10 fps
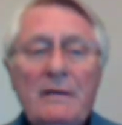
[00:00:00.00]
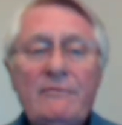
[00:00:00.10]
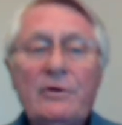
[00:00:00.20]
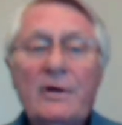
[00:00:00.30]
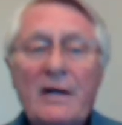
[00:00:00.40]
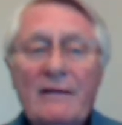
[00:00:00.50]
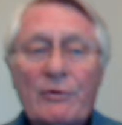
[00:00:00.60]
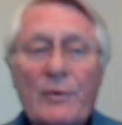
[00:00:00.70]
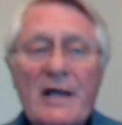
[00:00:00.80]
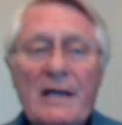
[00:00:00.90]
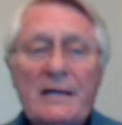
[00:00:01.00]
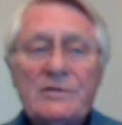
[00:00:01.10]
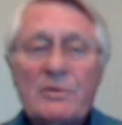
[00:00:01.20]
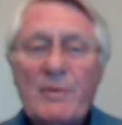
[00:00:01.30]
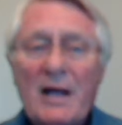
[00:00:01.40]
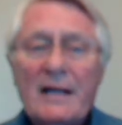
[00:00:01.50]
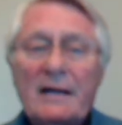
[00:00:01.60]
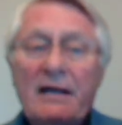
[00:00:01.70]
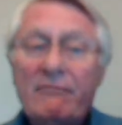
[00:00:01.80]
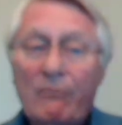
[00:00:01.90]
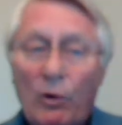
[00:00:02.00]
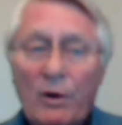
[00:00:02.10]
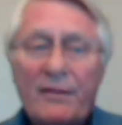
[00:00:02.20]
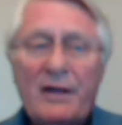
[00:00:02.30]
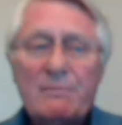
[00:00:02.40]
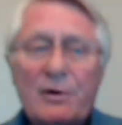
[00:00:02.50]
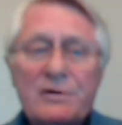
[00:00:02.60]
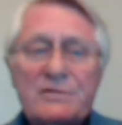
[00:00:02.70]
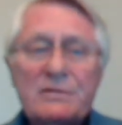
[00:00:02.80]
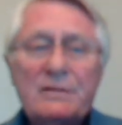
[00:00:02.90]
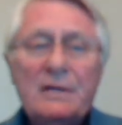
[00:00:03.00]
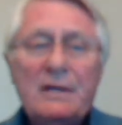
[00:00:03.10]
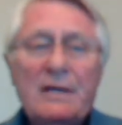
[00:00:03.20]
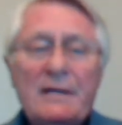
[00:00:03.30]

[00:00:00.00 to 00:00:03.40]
If you're going to give a raise, you're probably going to give more to that person